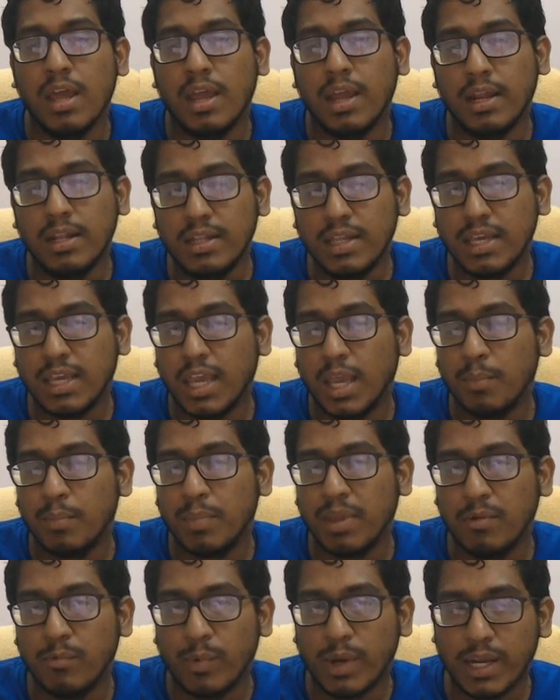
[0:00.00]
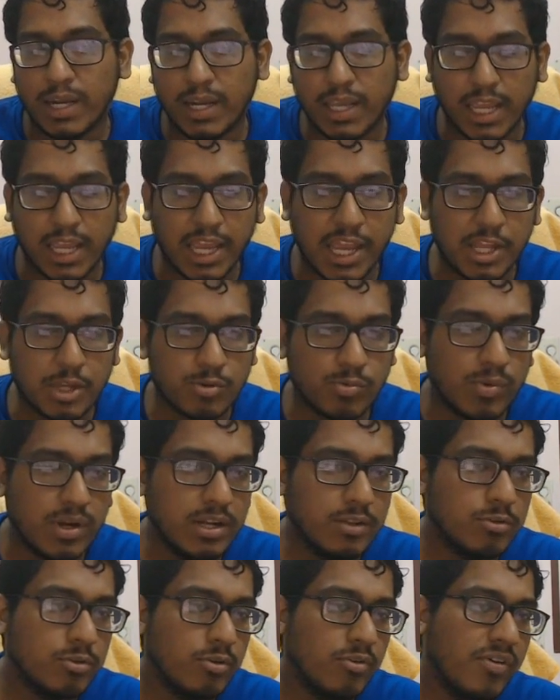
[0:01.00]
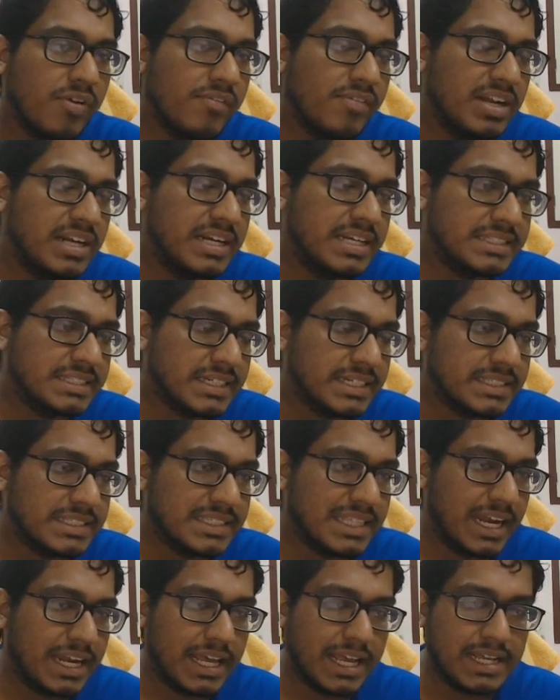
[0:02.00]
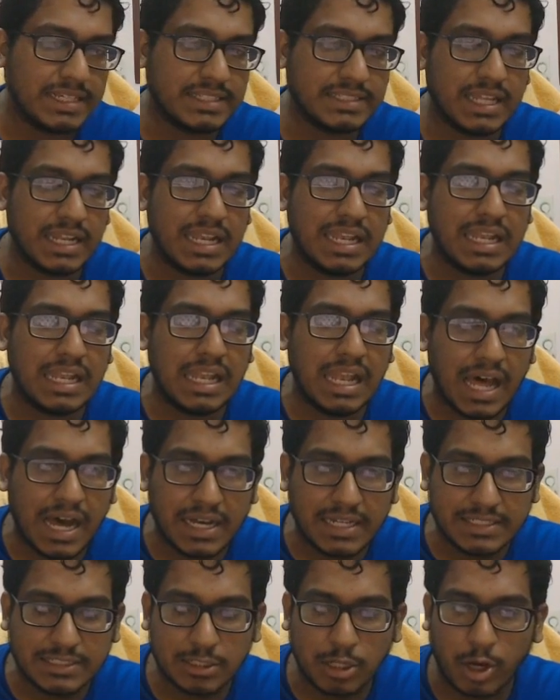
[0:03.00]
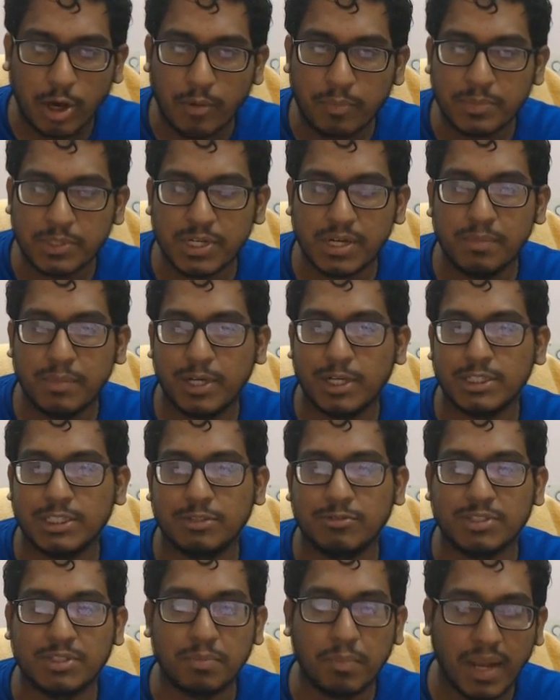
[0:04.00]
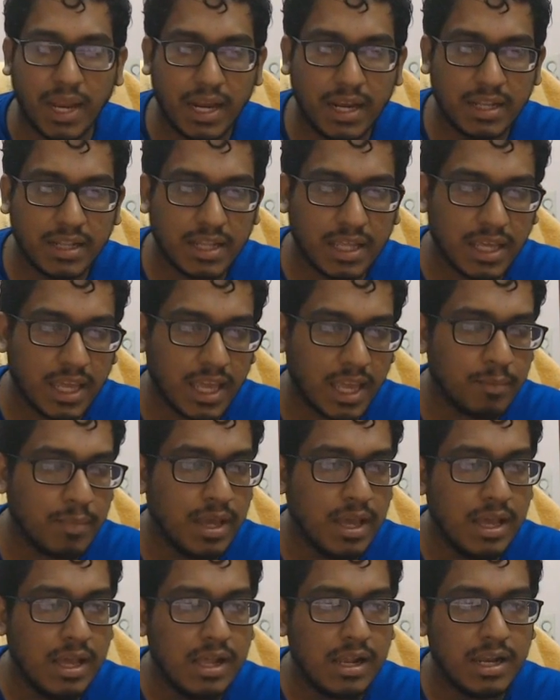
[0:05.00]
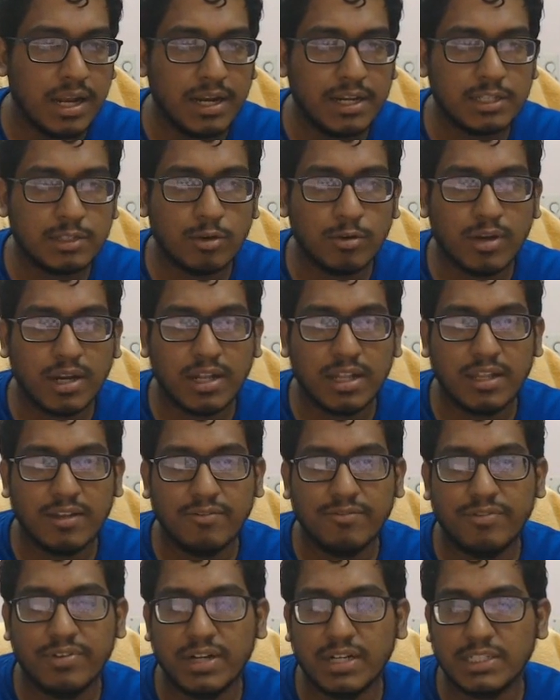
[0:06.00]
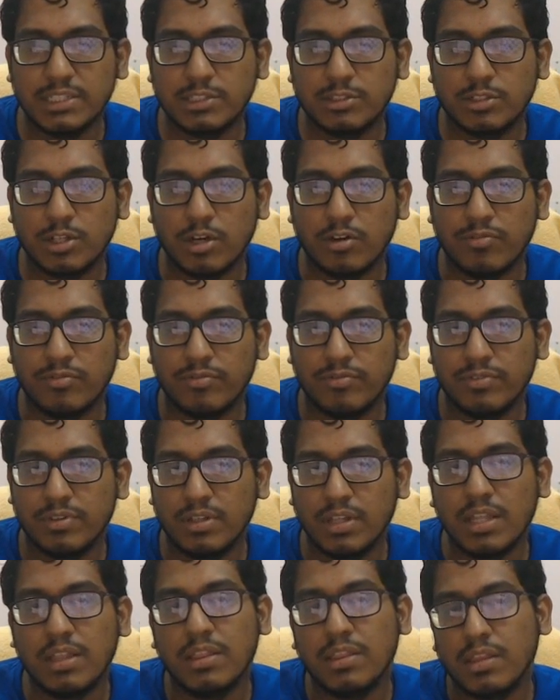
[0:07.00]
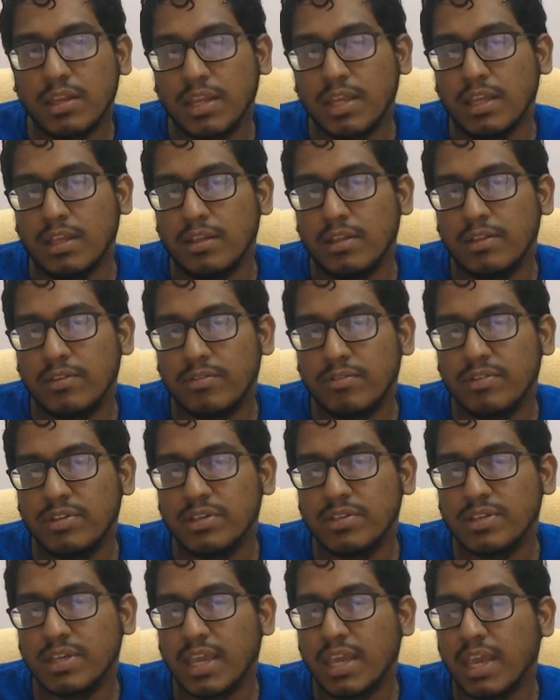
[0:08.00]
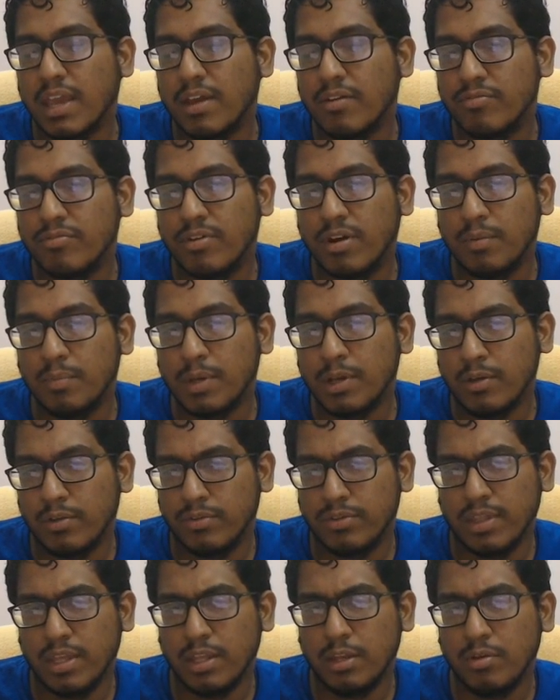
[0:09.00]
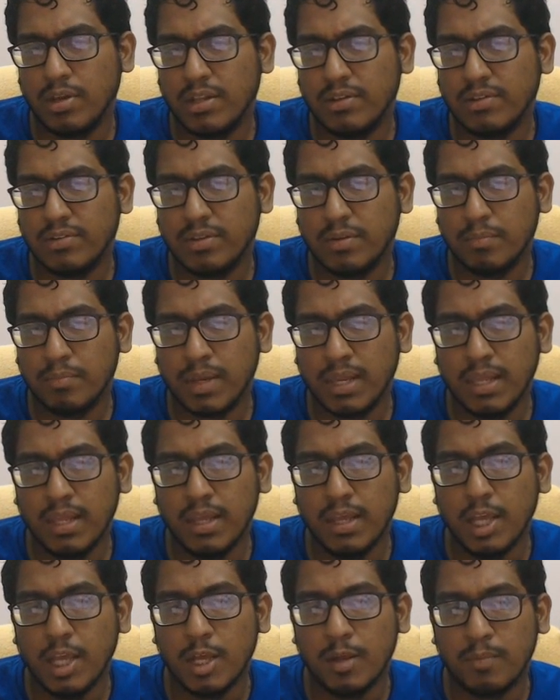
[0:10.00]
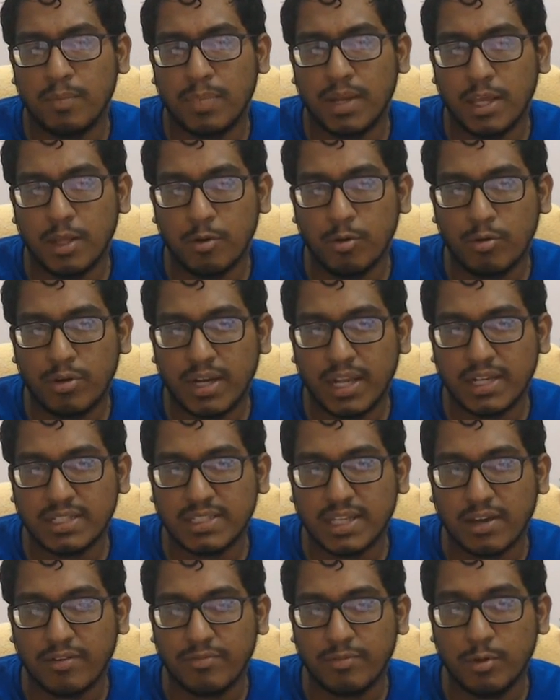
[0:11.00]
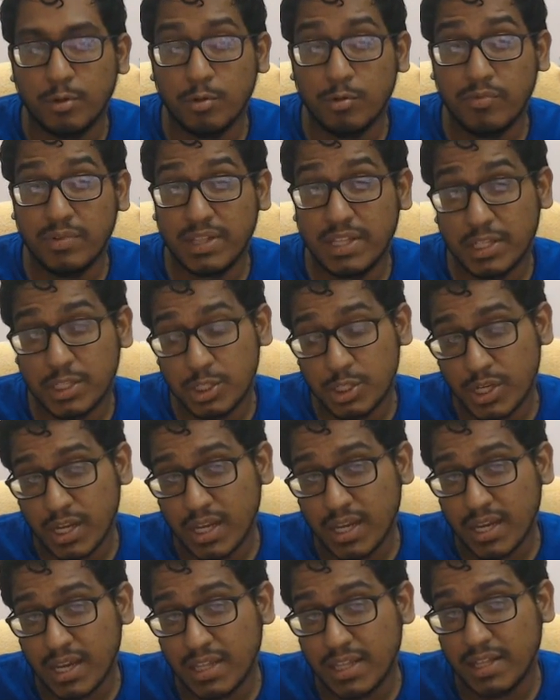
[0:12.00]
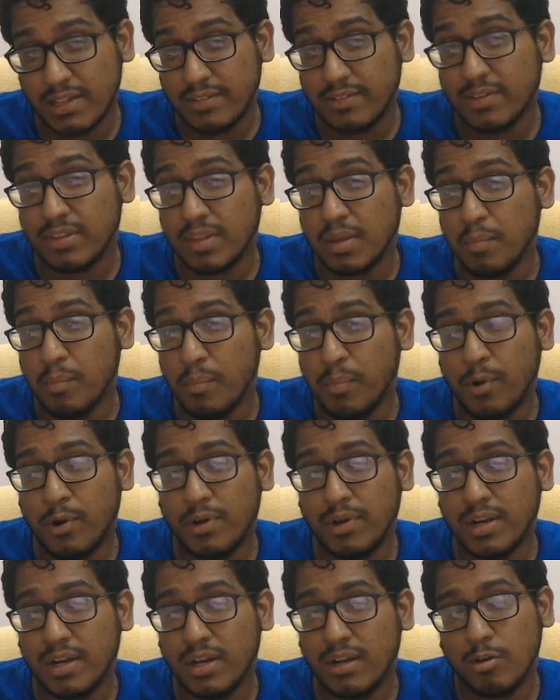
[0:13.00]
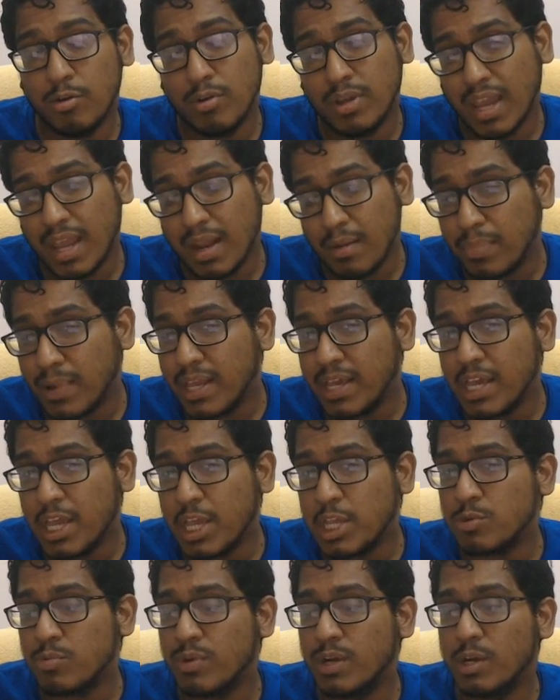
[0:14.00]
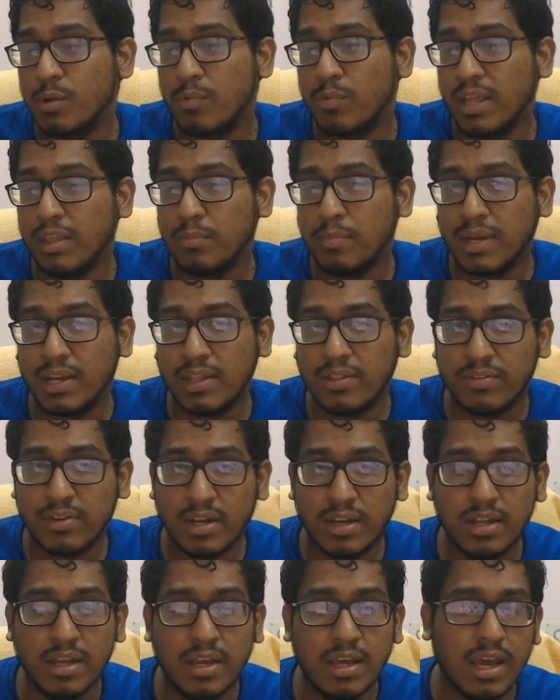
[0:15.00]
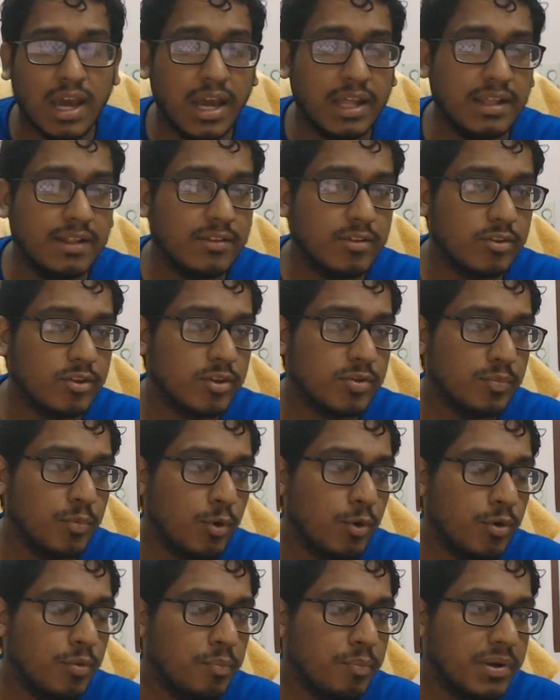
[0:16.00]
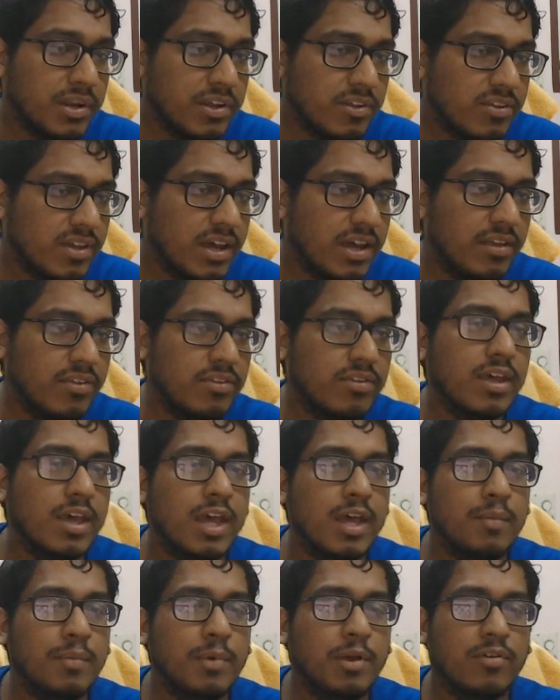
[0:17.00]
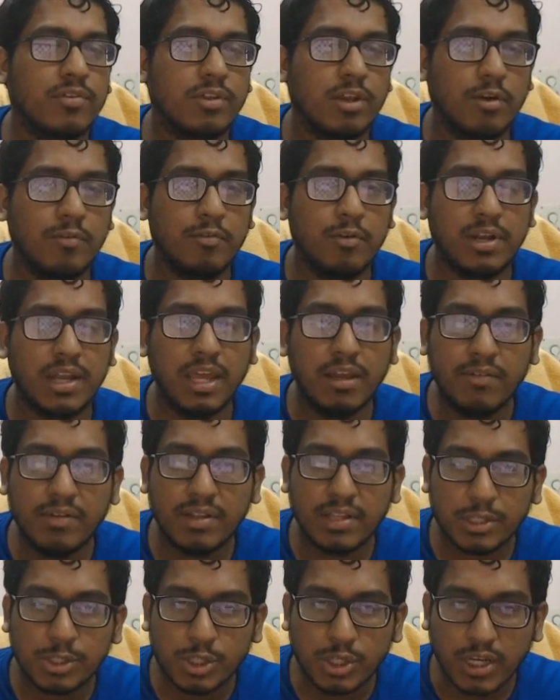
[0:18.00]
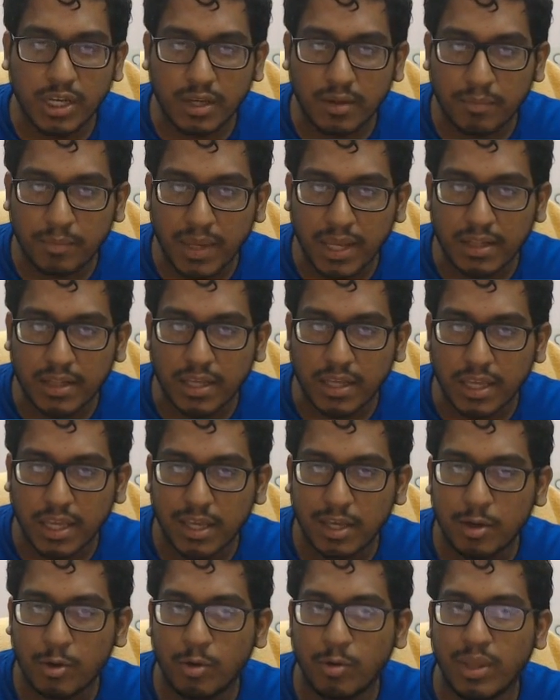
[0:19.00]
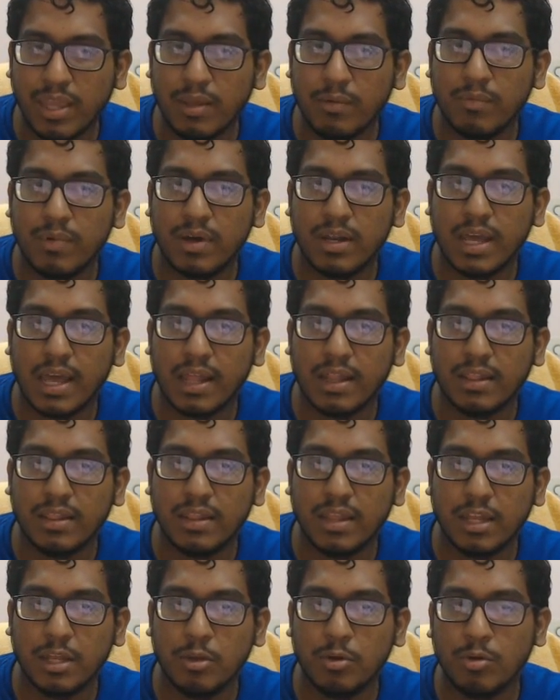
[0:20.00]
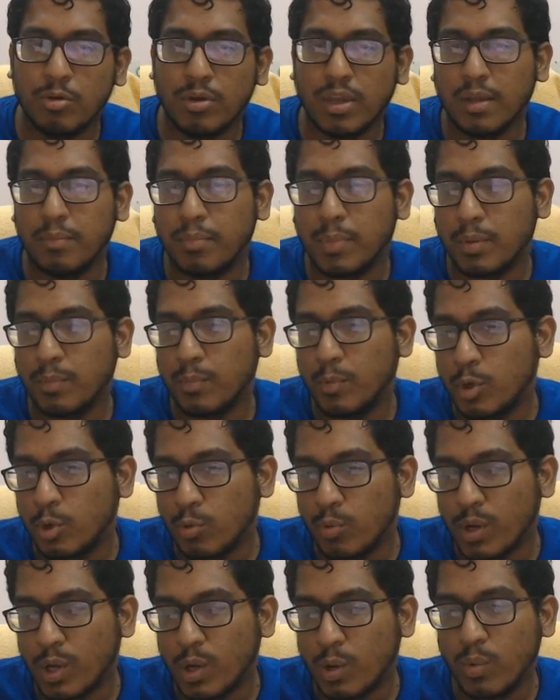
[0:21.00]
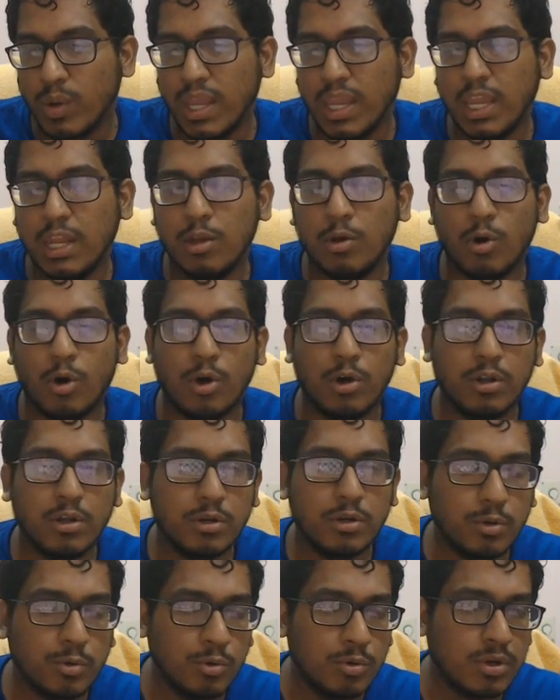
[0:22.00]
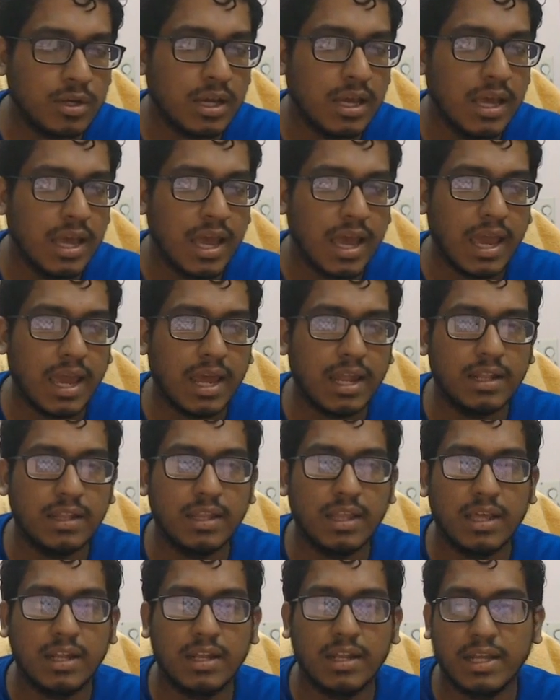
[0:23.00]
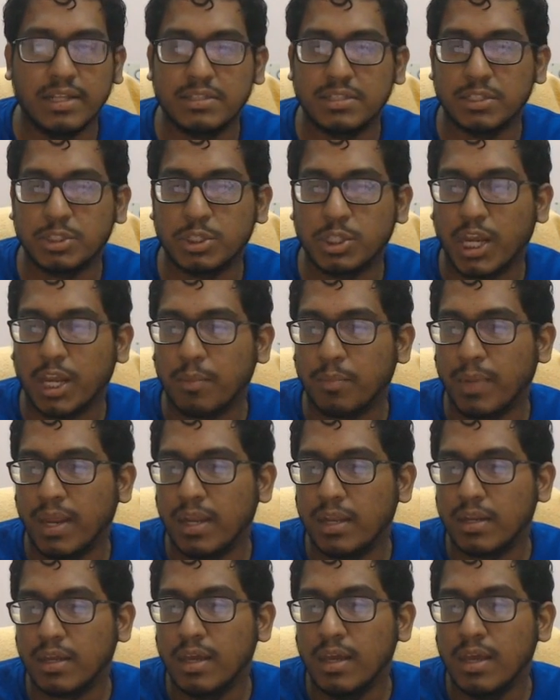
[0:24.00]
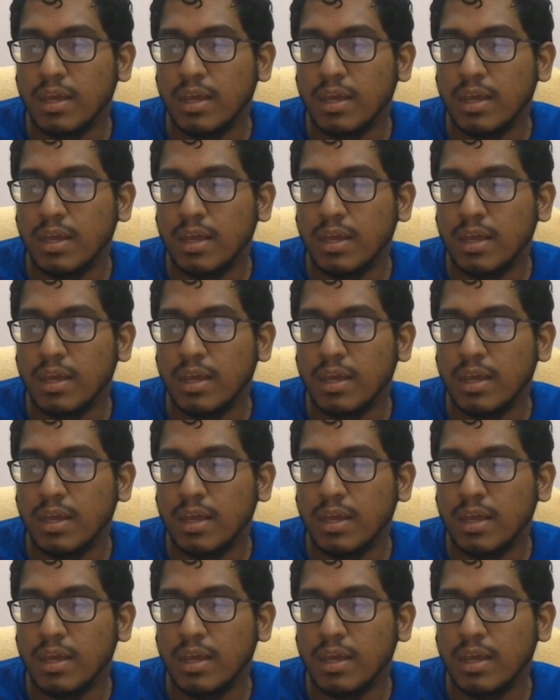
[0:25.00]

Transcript: In the game, he went king h1, so we will discuss that as the last option because it was played in the game. Let us look at the worst of the three, which is king f1, because then you can just simply play rook takes f2 with the check. I think this is important. You can play h1 queens, but instead, I think this is more precise because now you take with a check, make the king go e1, and then you can promote to a queen or a rook, and then it's a checkmate.